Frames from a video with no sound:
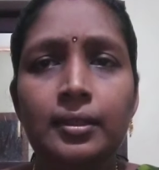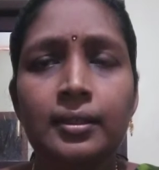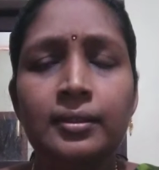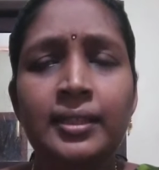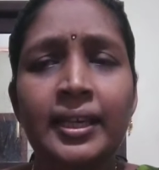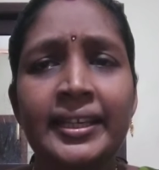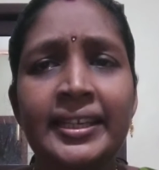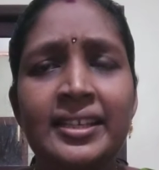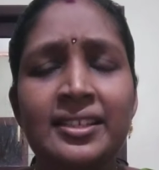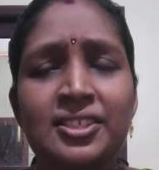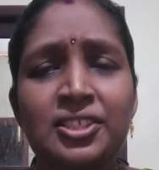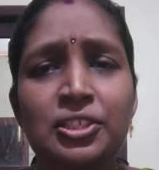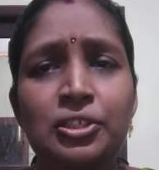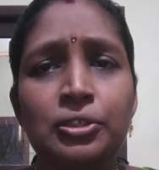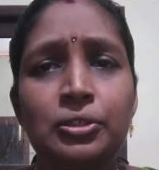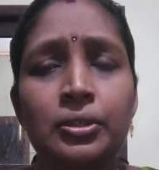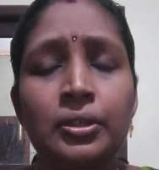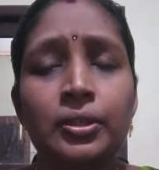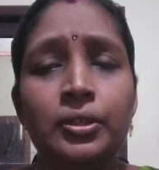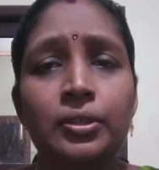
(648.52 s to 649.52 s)

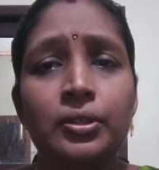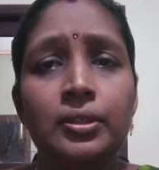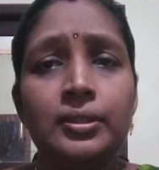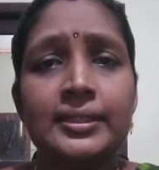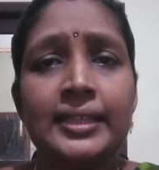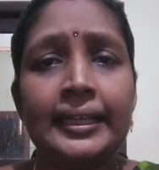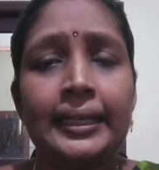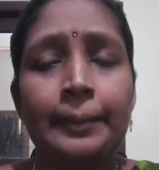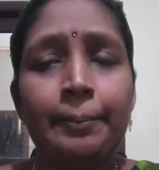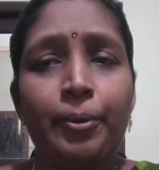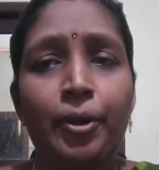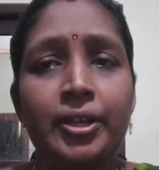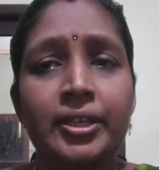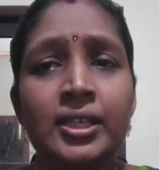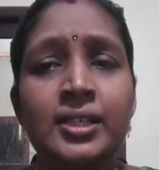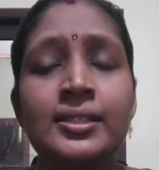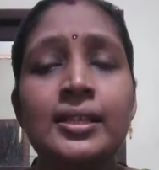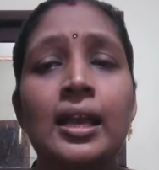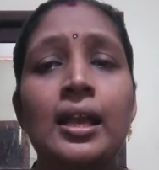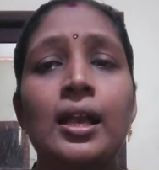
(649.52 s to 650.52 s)
The second point
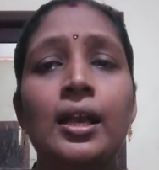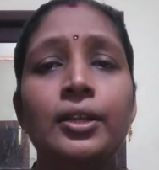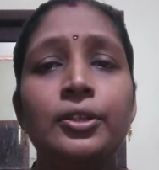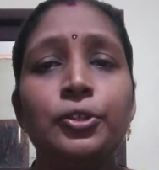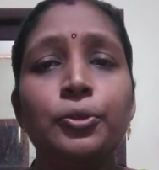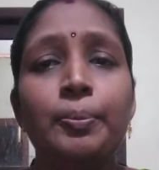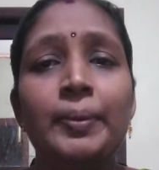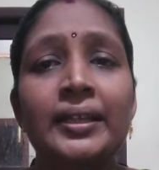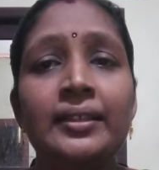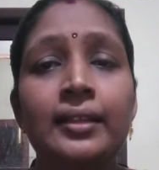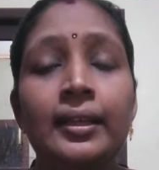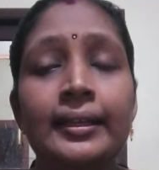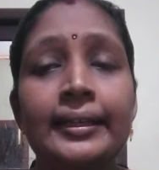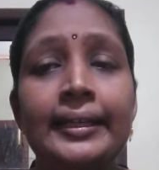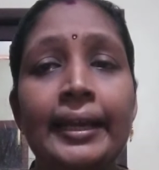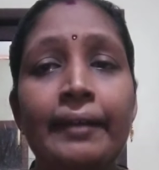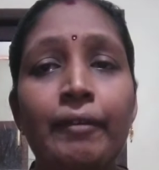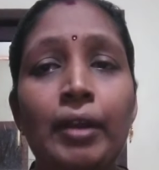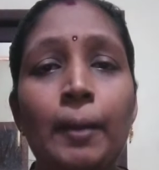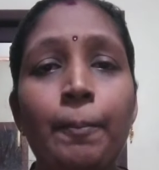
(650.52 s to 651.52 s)
is to bring the
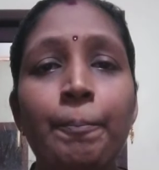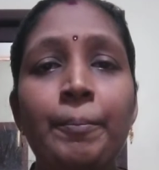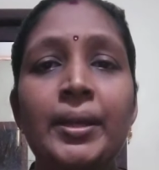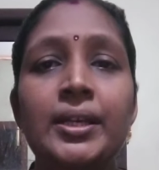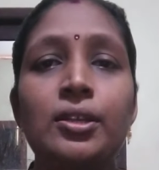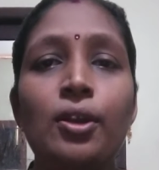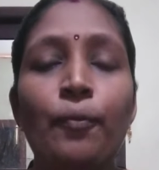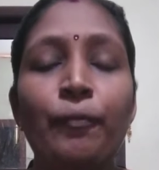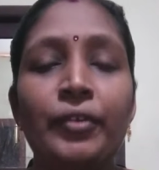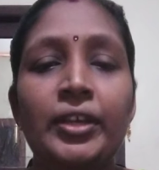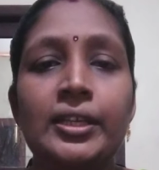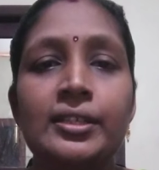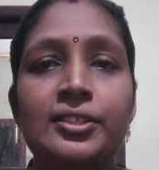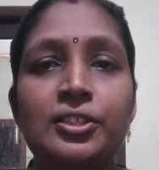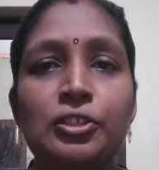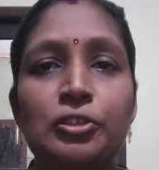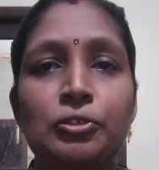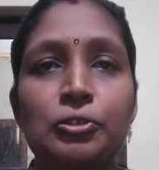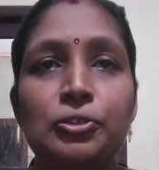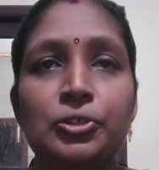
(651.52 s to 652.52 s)
development of
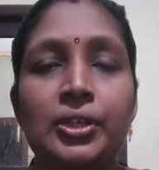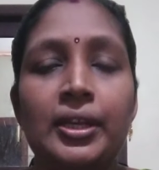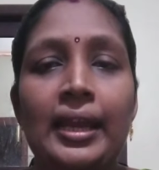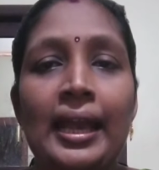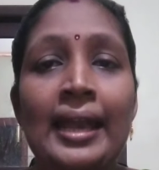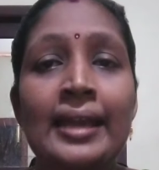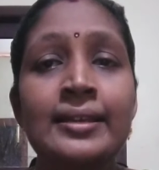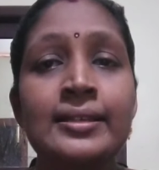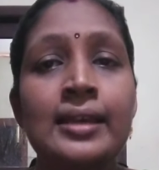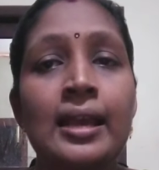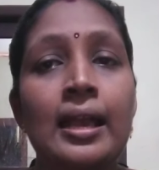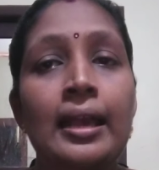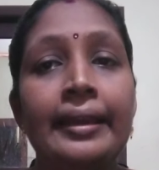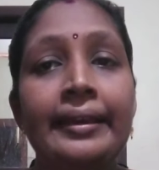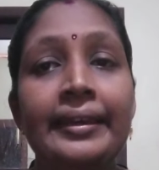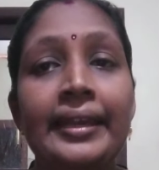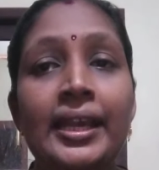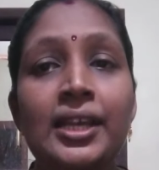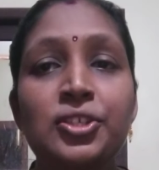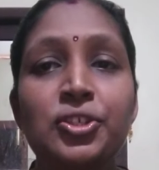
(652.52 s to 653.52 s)
institution and
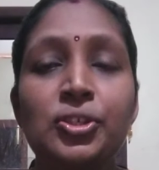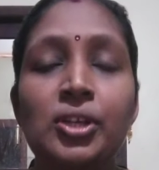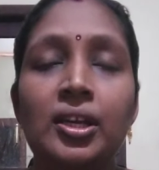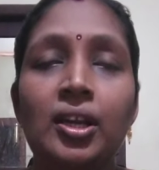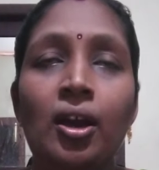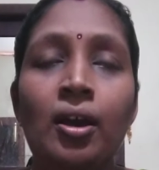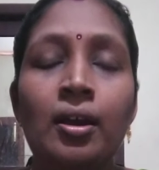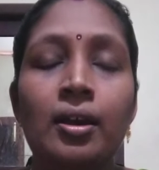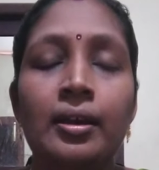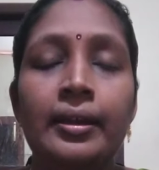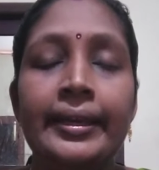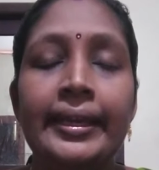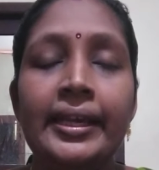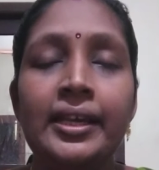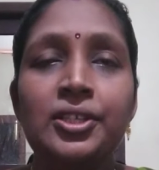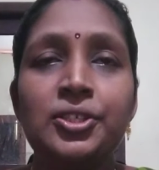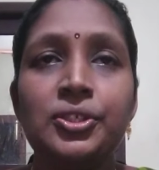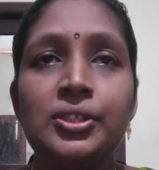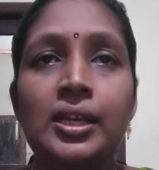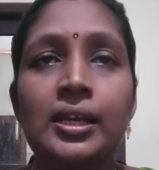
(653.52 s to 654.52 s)
national
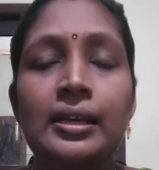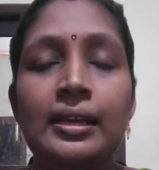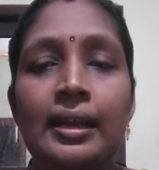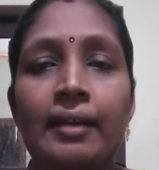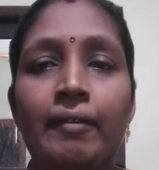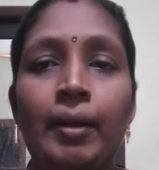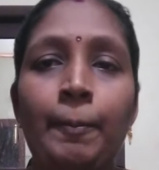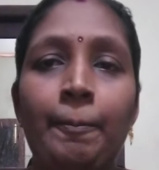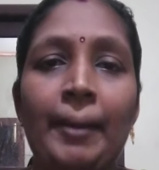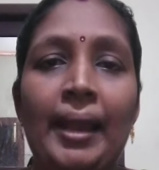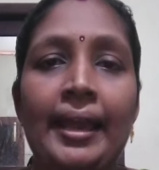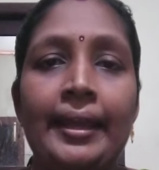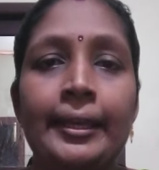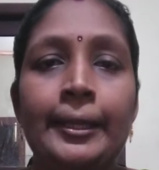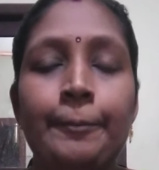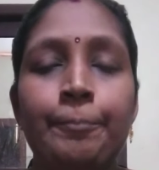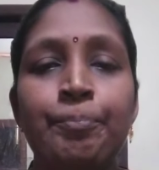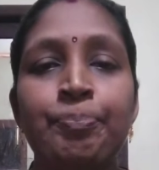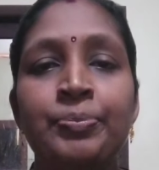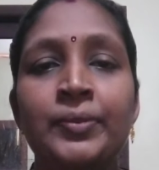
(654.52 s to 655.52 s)
level
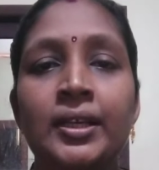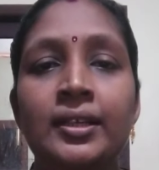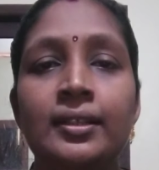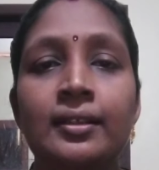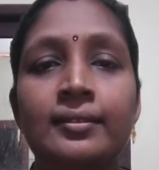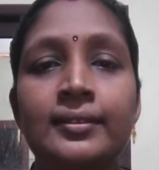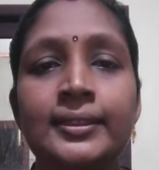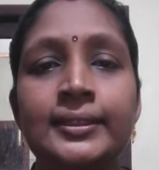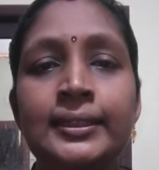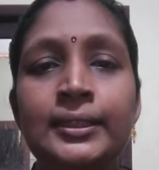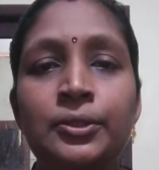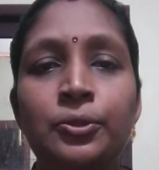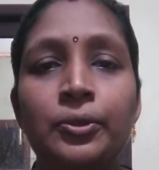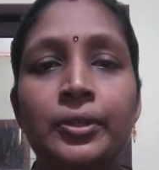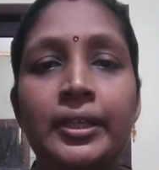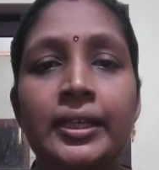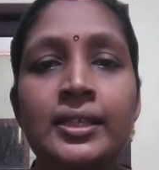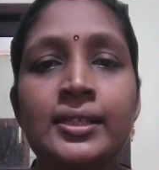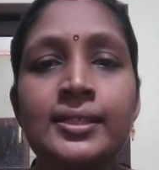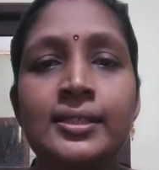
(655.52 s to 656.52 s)
planning. The third
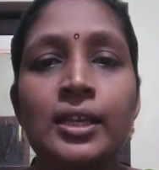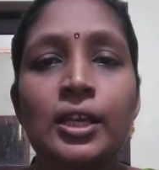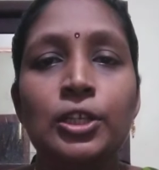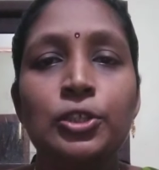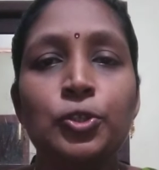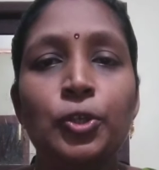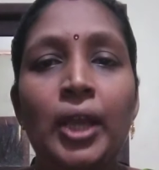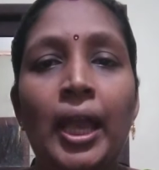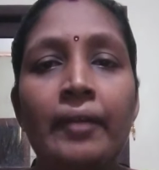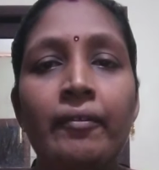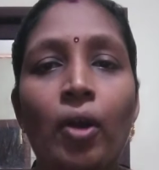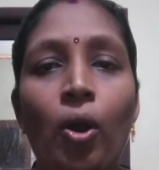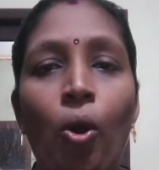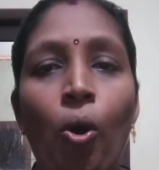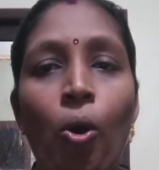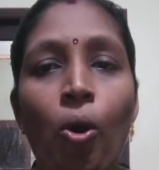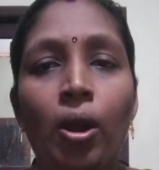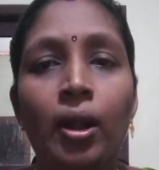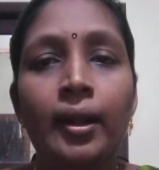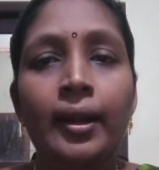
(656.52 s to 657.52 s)
one is to have
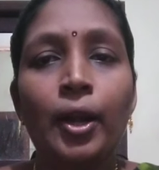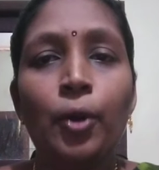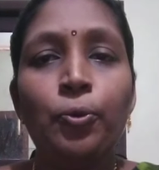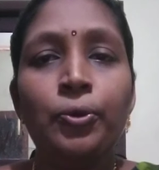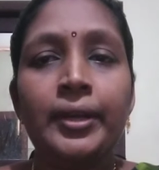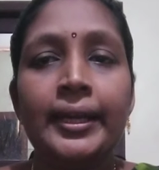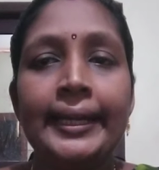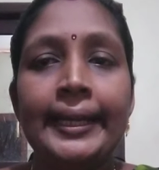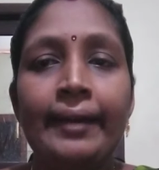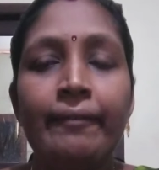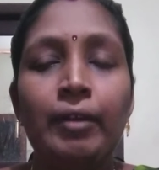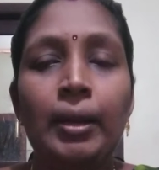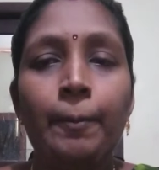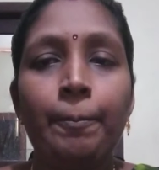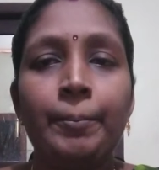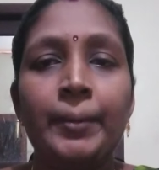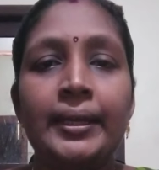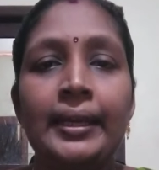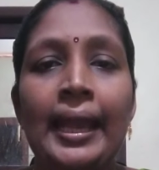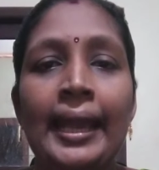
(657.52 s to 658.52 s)
all round
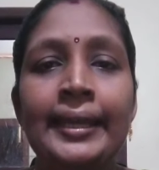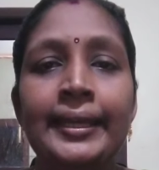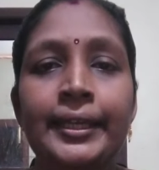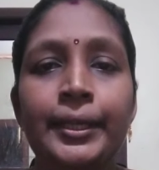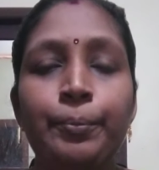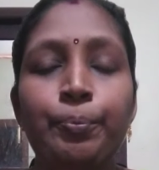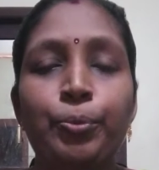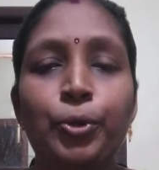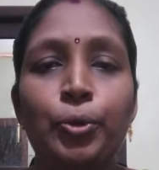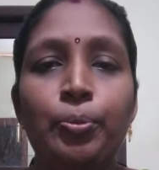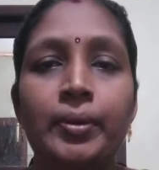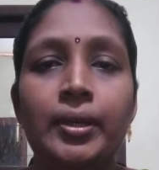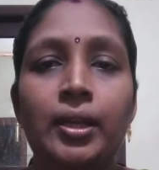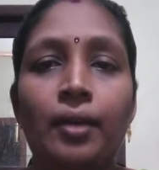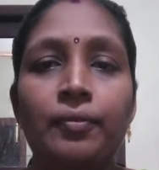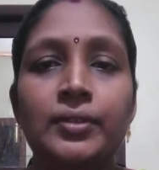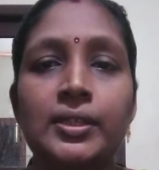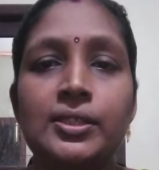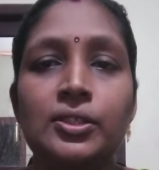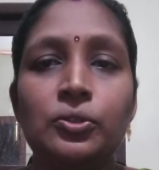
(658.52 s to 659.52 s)
development and improvement
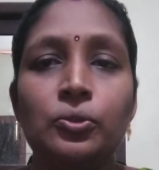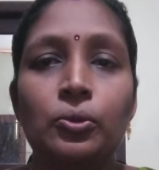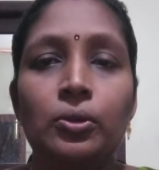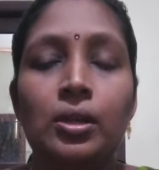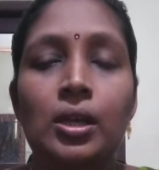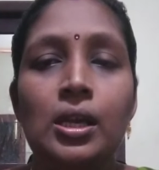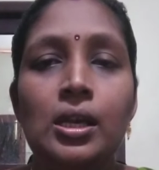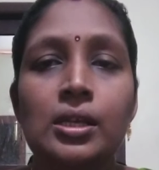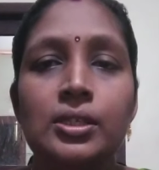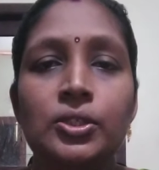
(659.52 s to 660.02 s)
of the school.